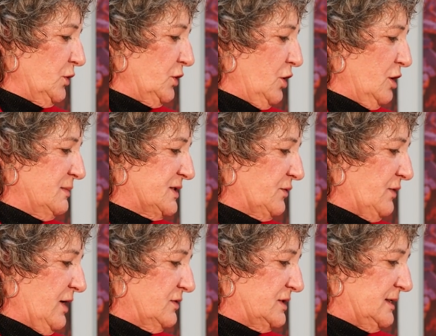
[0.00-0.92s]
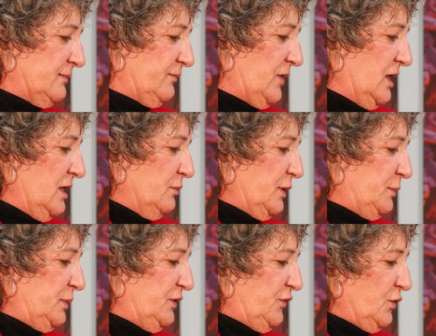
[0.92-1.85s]
her arms around him,
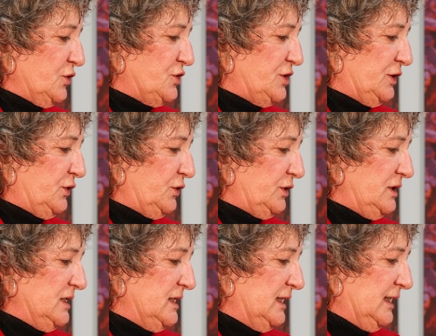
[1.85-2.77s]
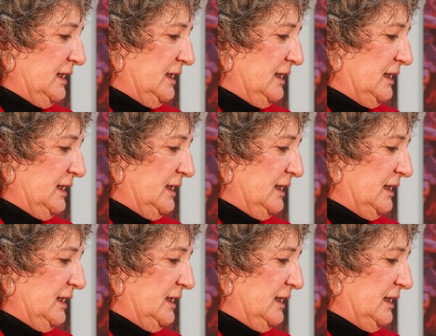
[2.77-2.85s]
but before she could,